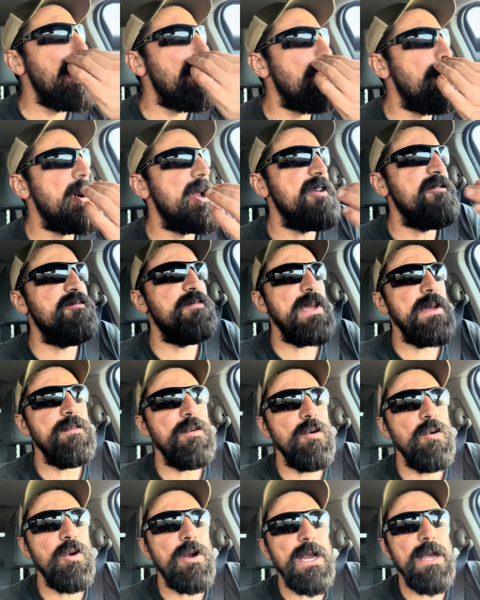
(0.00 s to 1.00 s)
But if
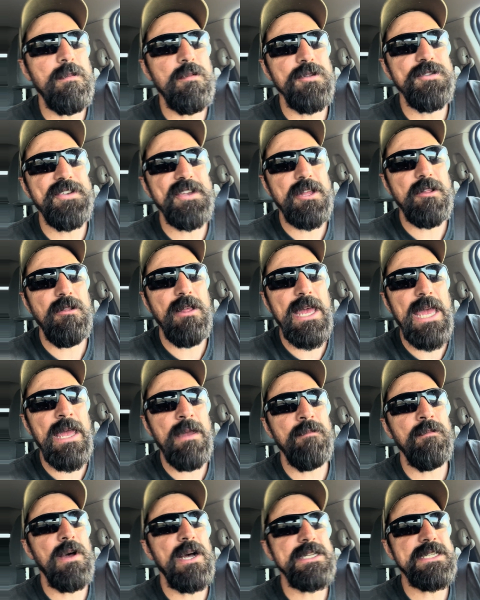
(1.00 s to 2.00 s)
people were able to
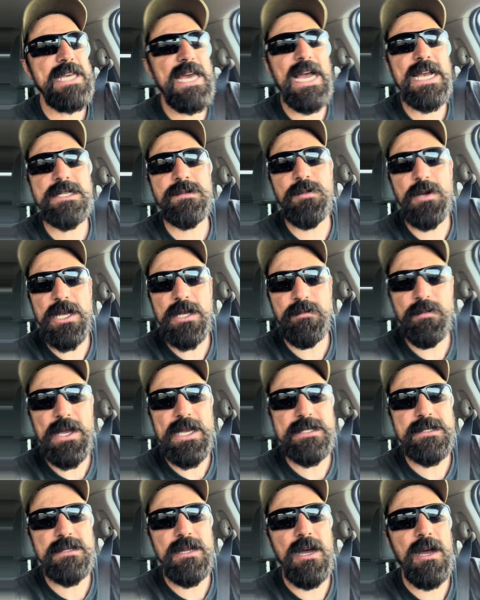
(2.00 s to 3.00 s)
claim a tax break
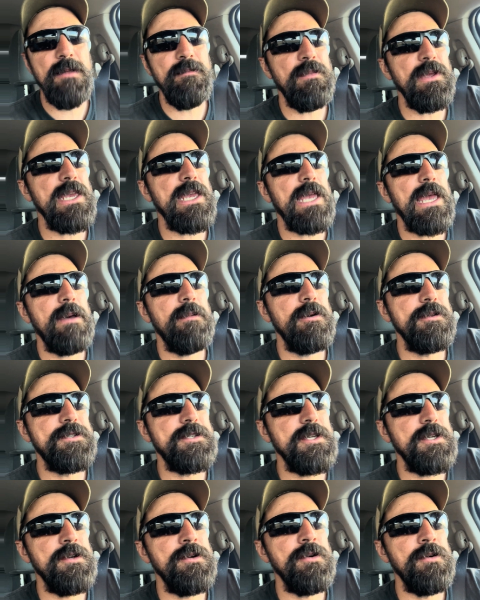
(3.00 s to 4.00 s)
based on being able
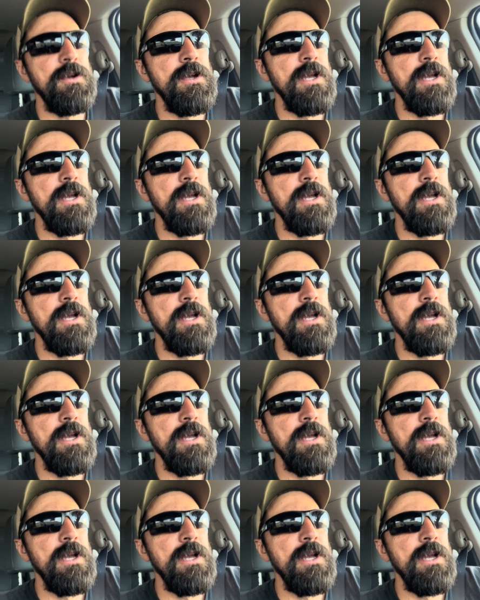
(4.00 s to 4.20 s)
to